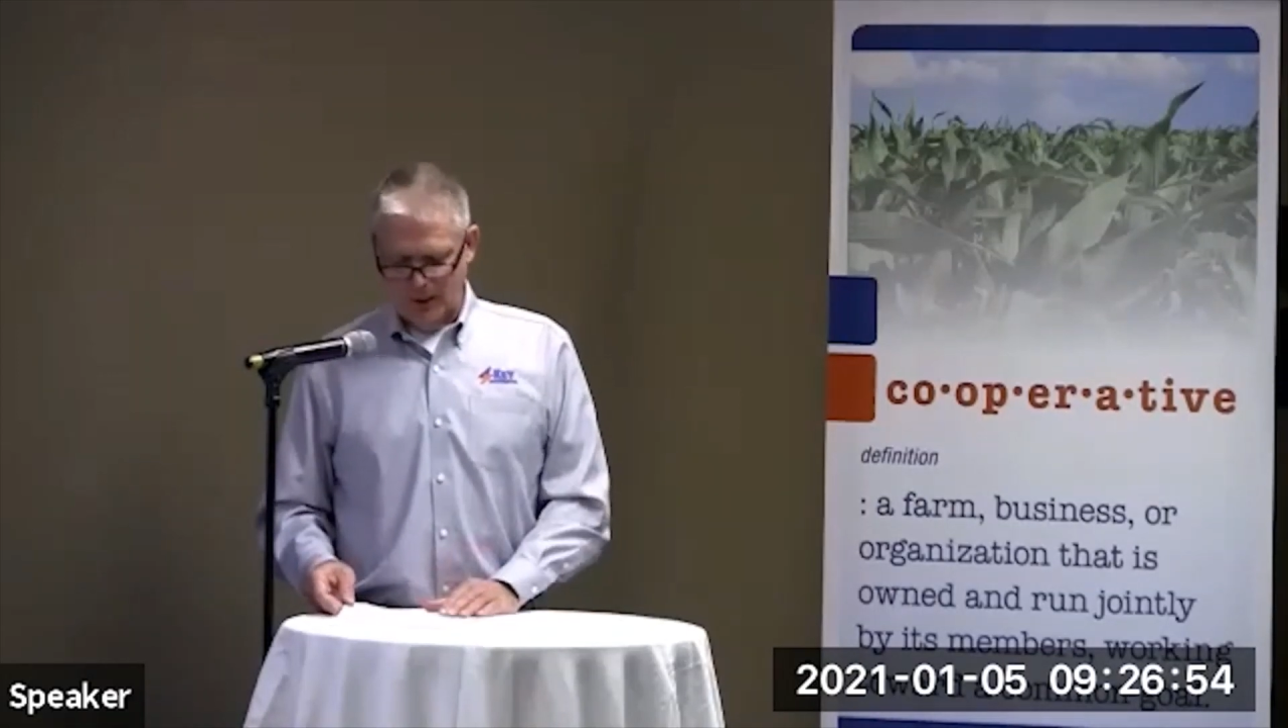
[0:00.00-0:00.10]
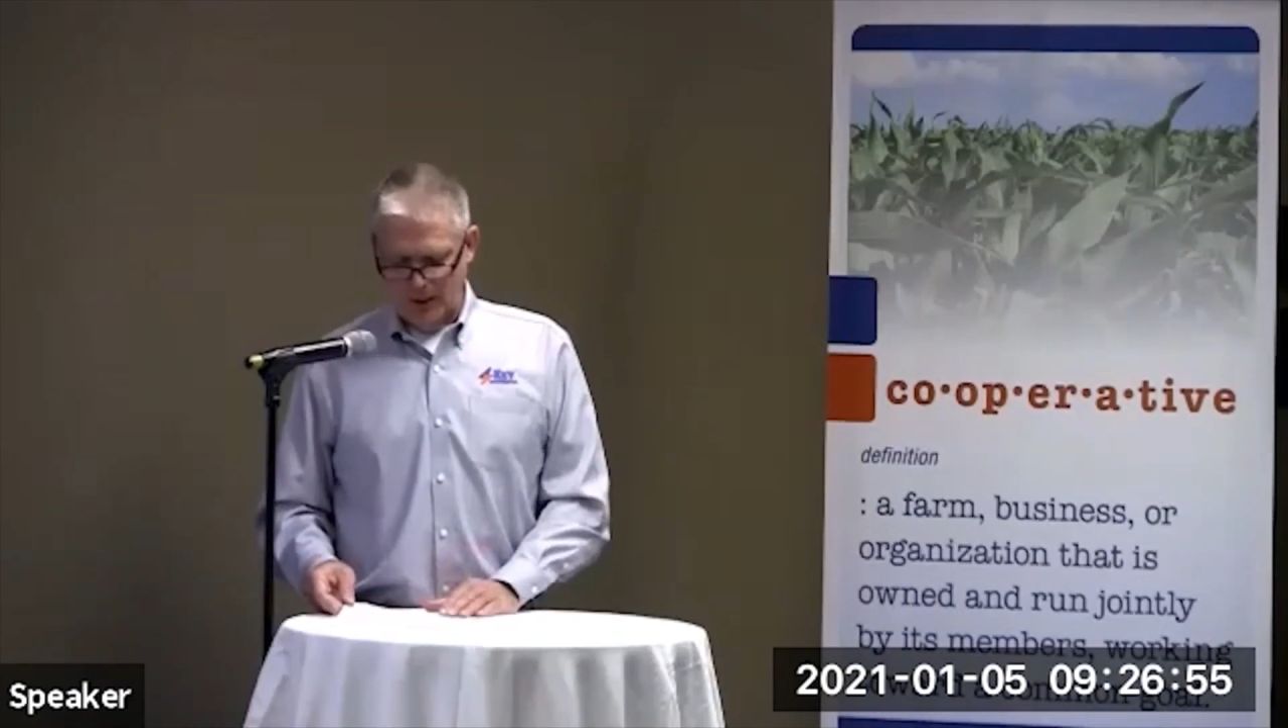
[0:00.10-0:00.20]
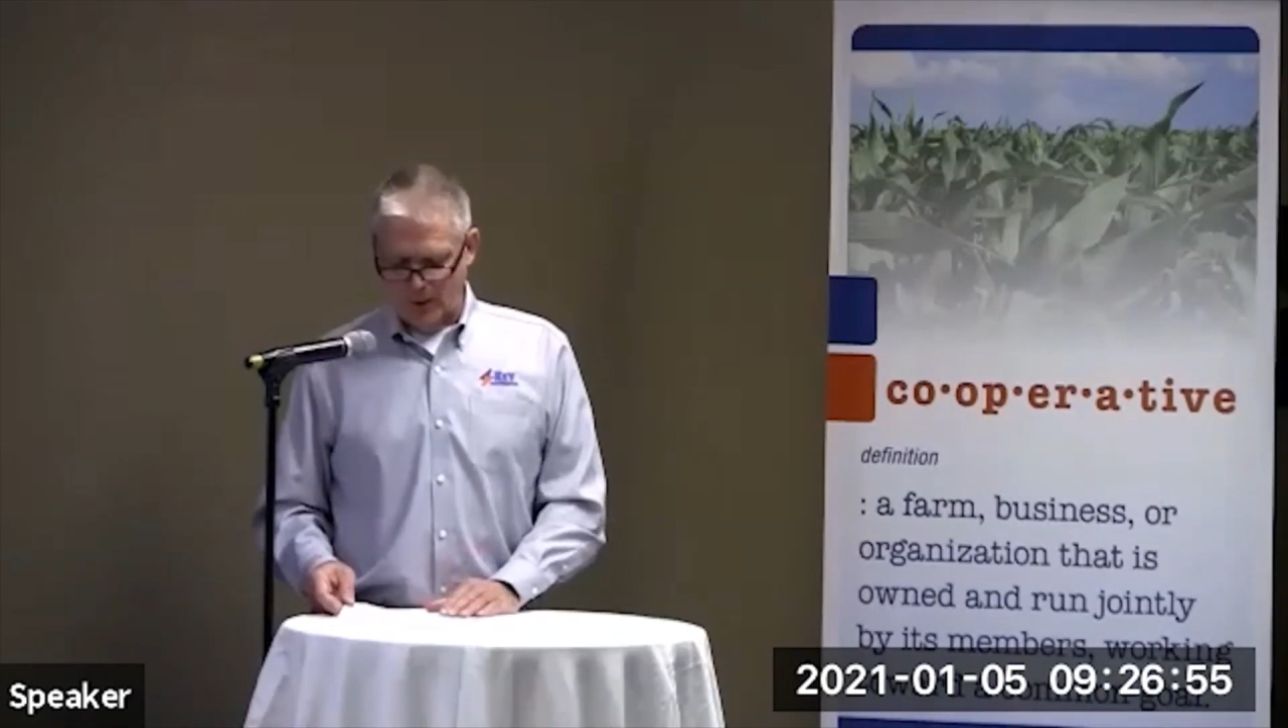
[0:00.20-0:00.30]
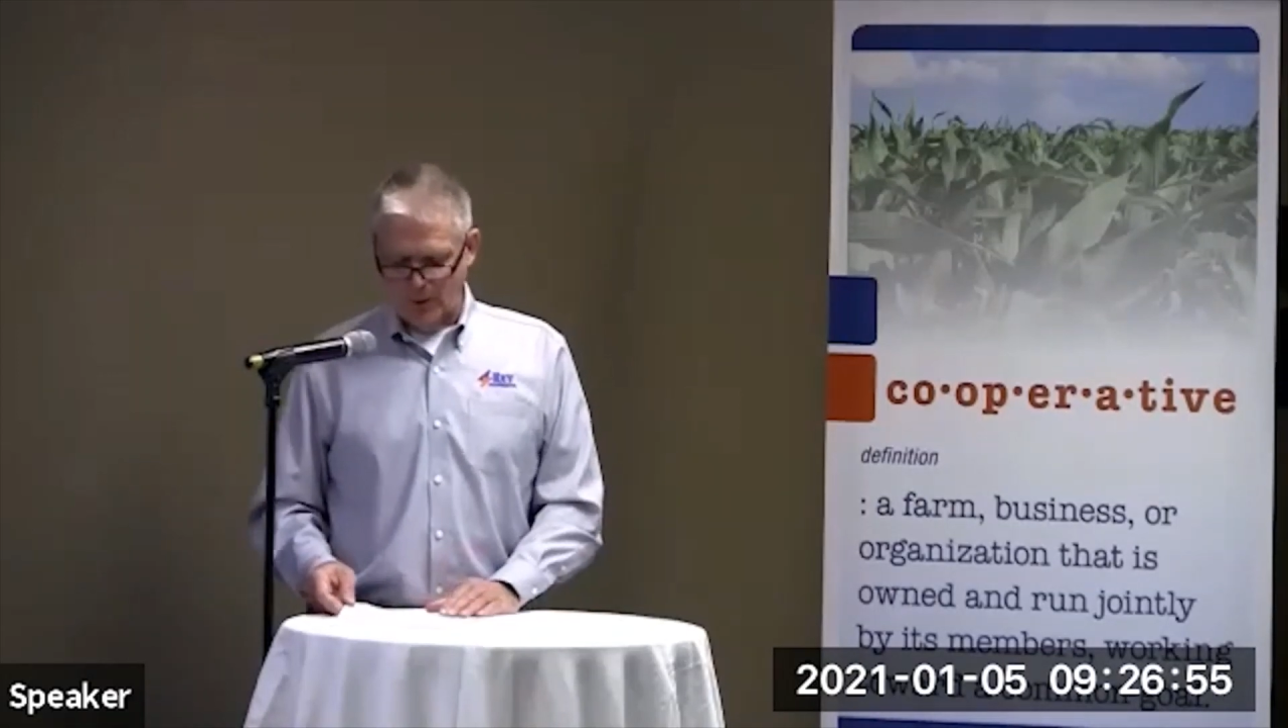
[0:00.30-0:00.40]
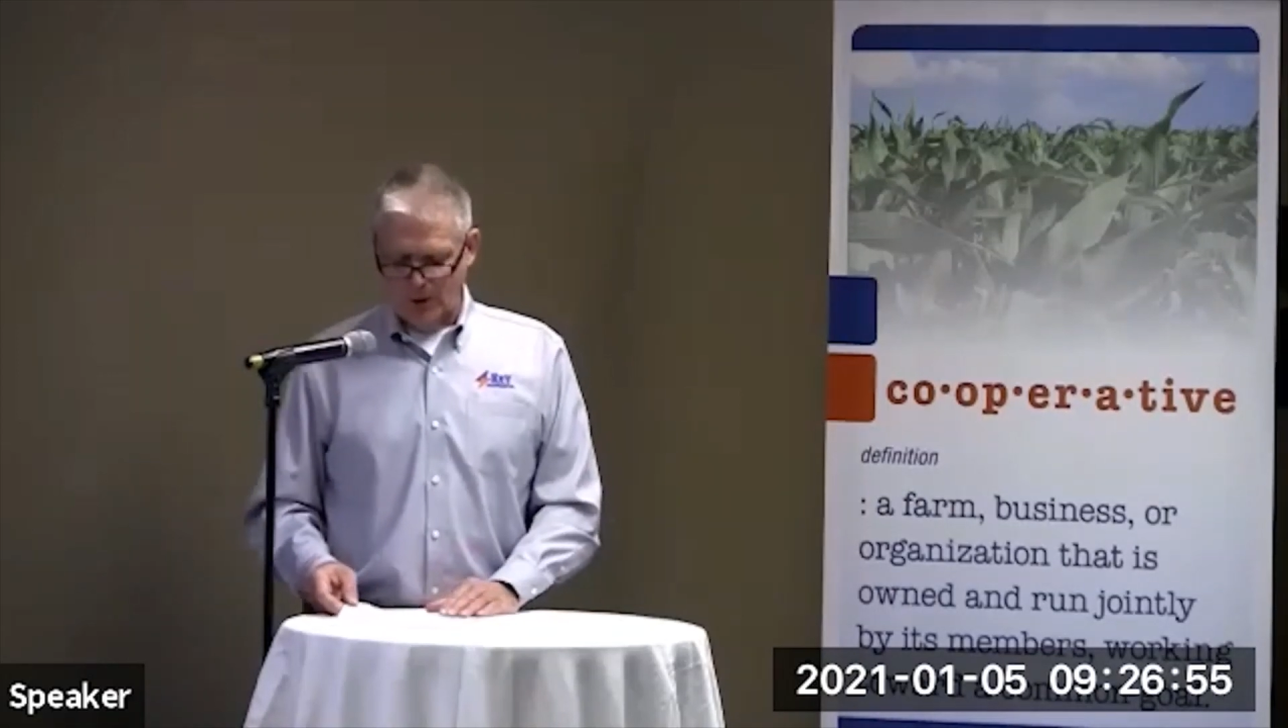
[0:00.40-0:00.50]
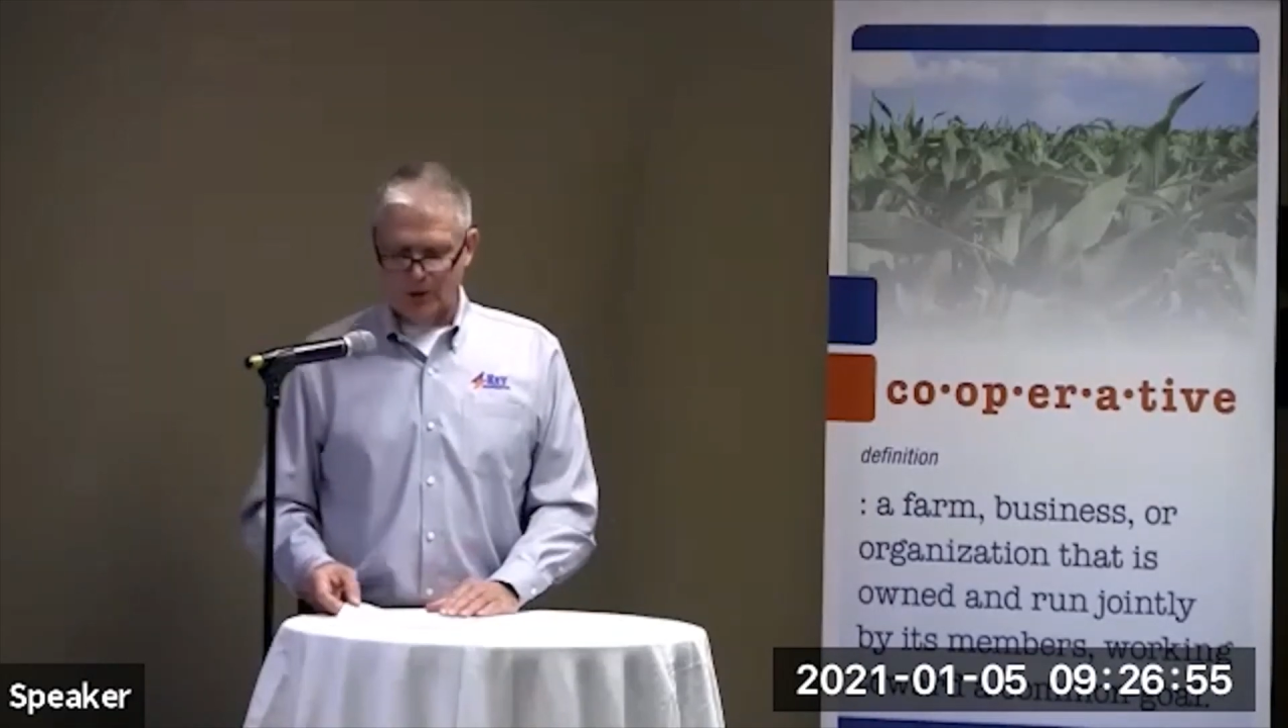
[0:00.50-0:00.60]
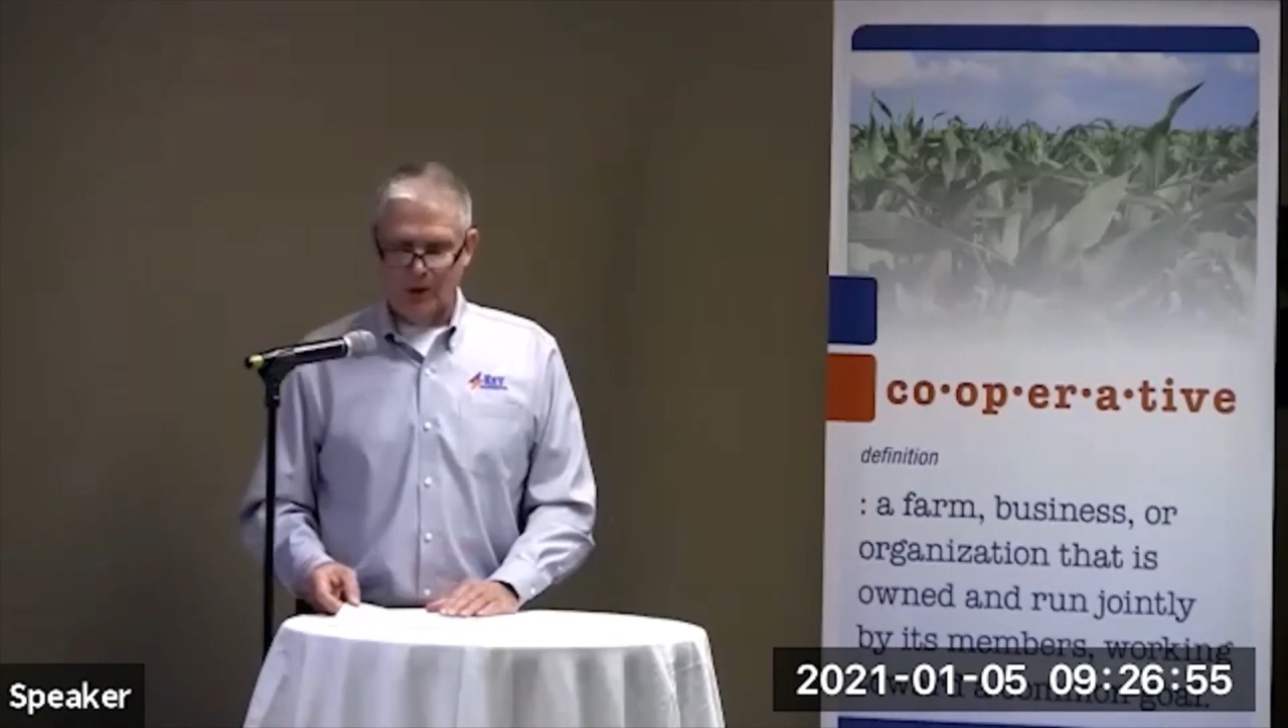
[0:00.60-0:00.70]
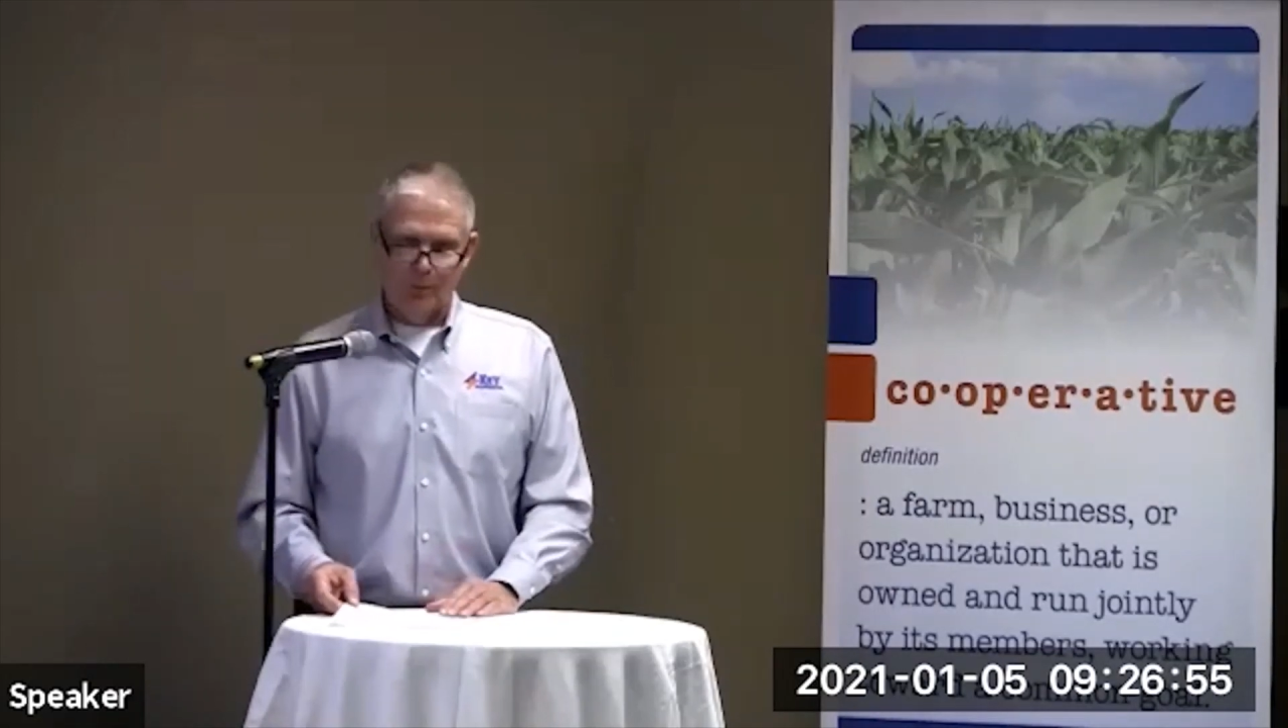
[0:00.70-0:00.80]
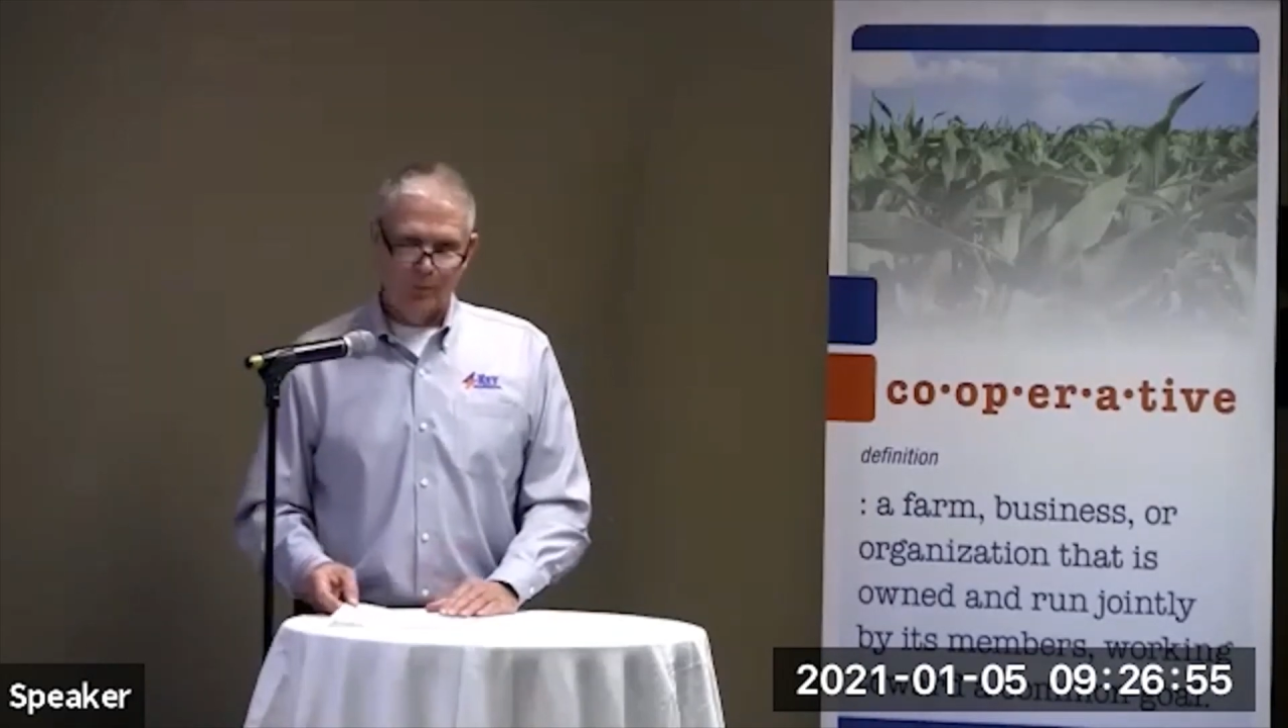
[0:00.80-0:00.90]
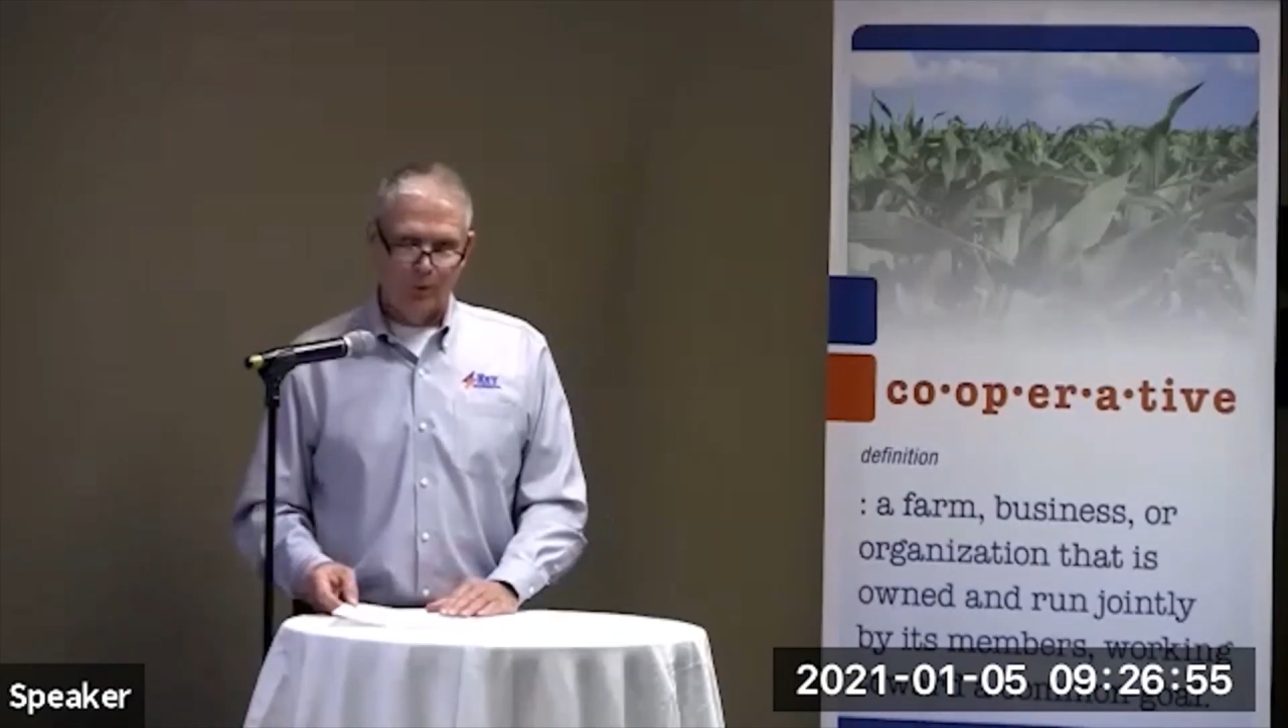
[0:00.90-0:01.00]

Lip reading: by how well our